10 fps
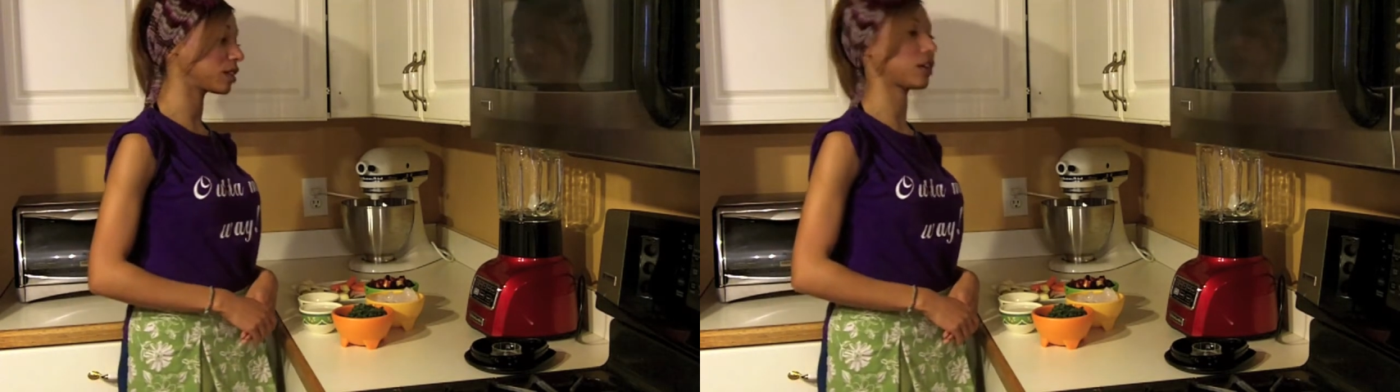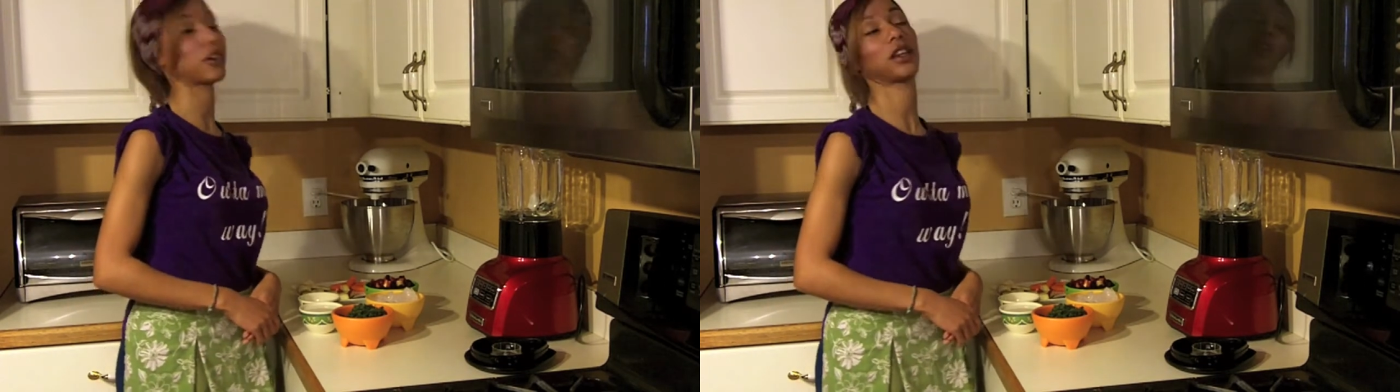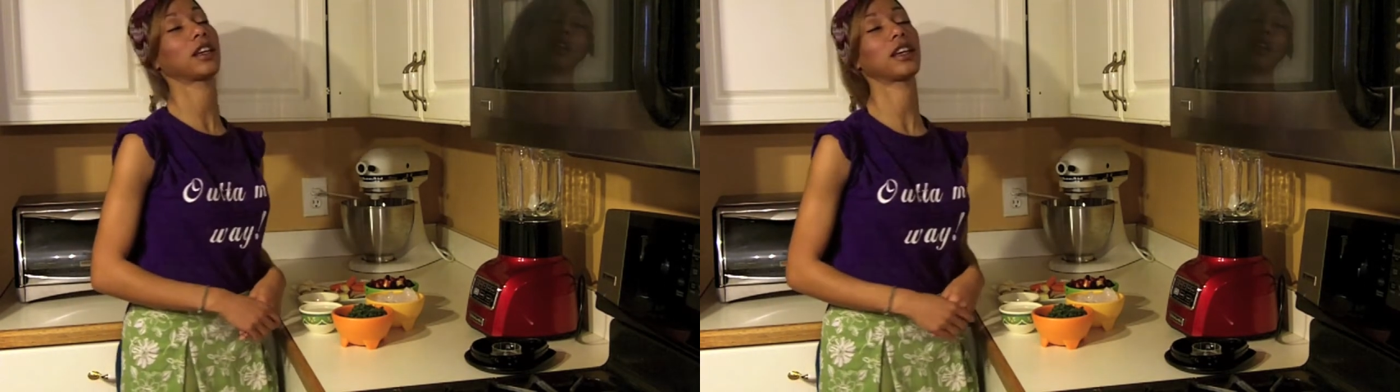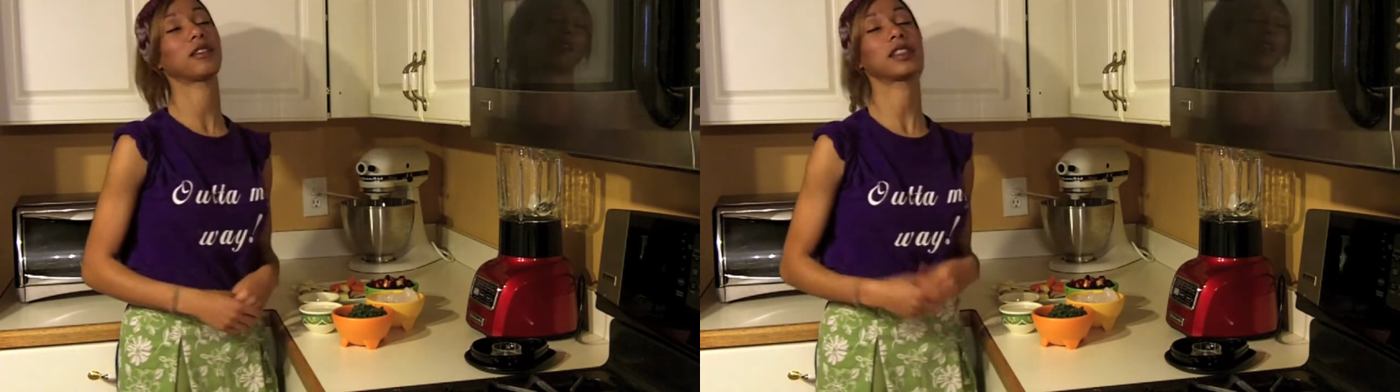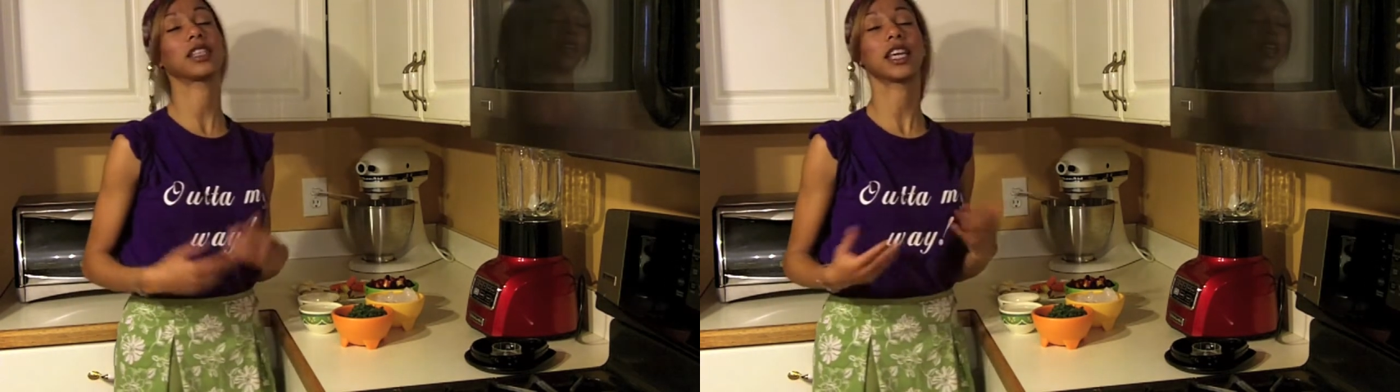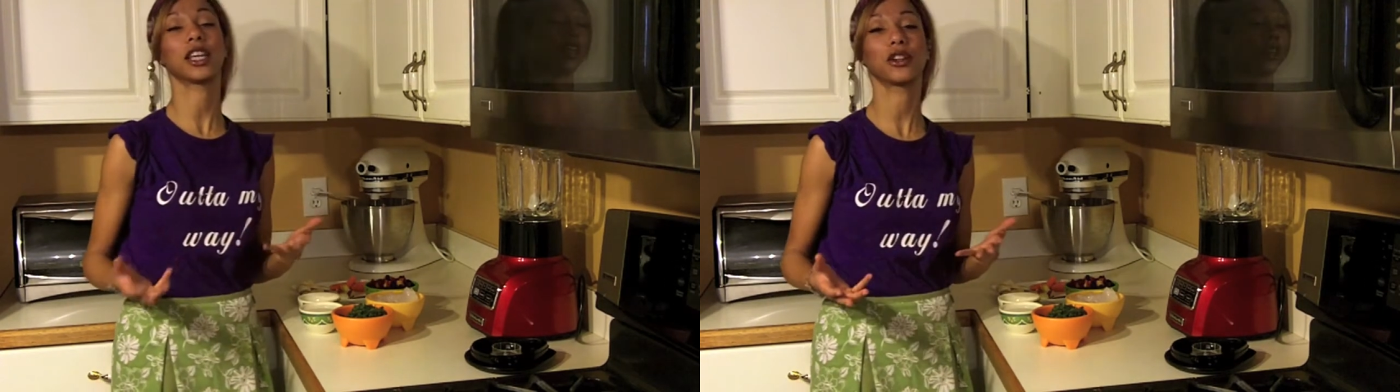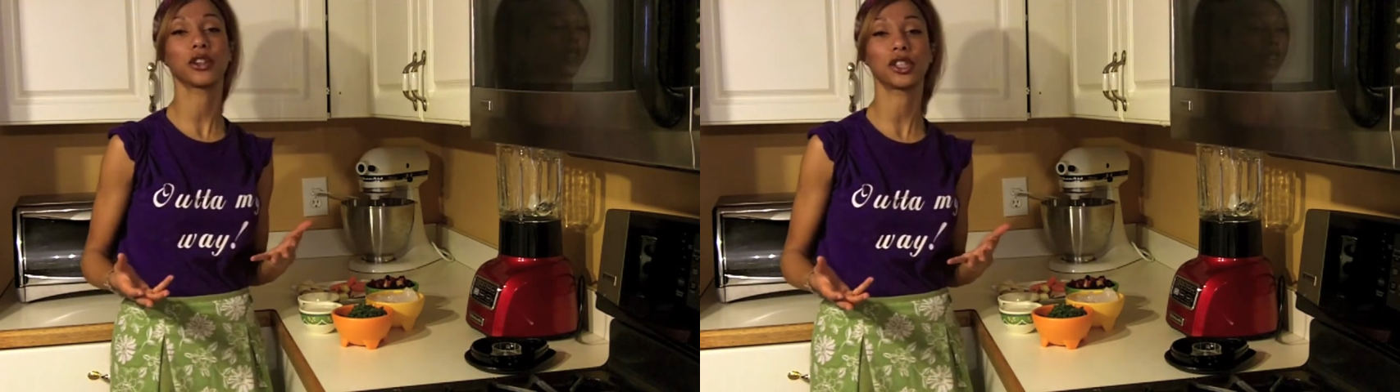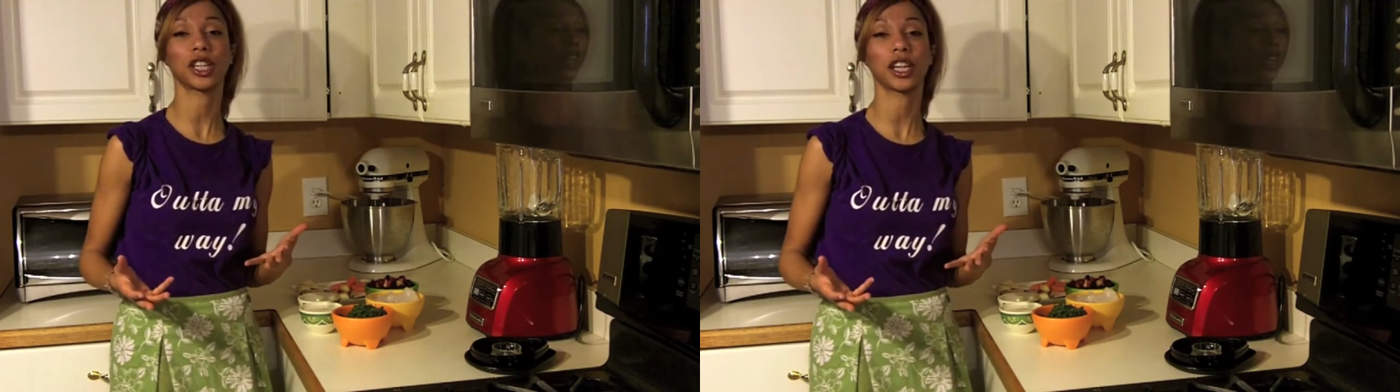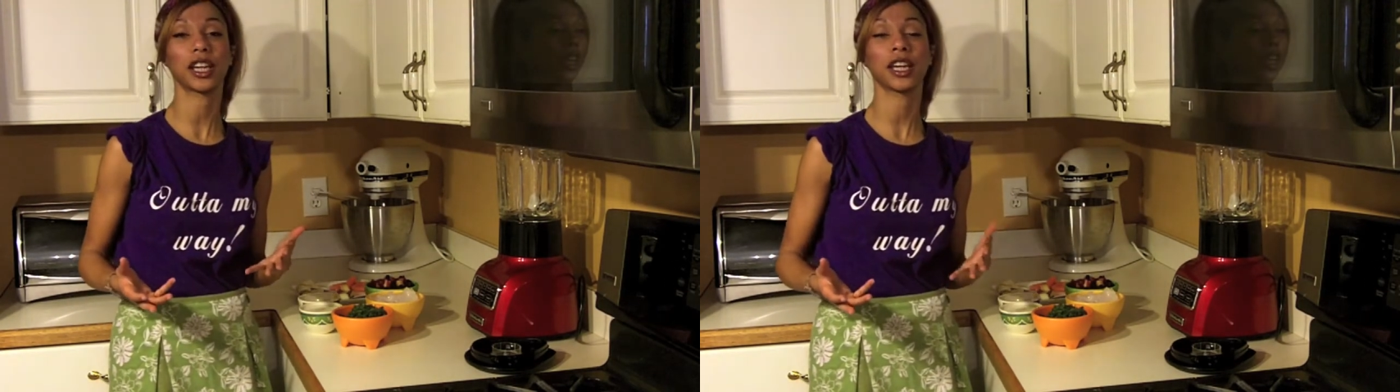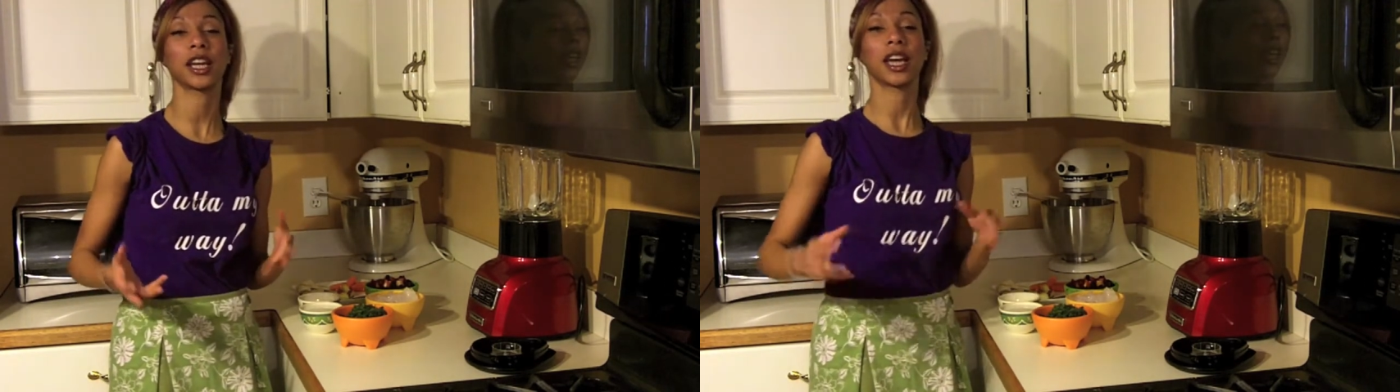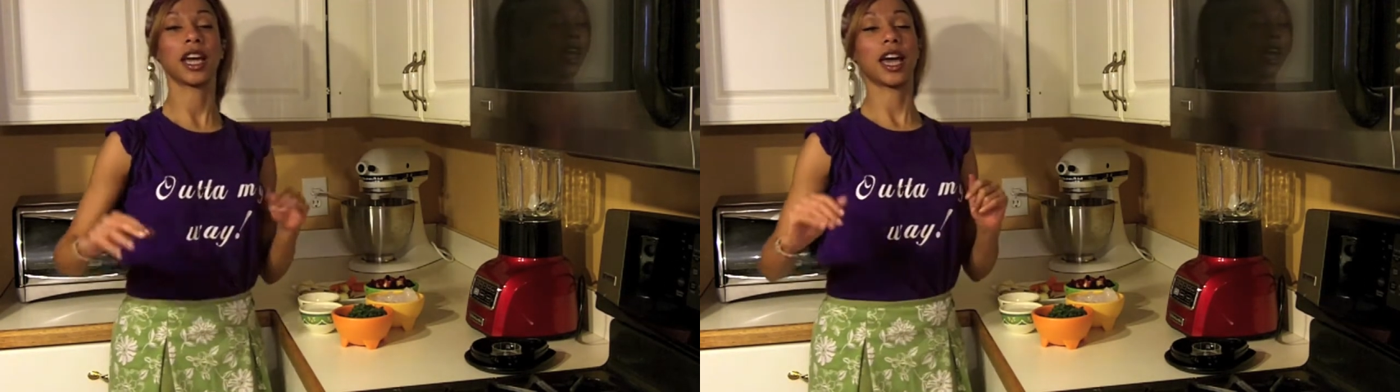that are going to give us energy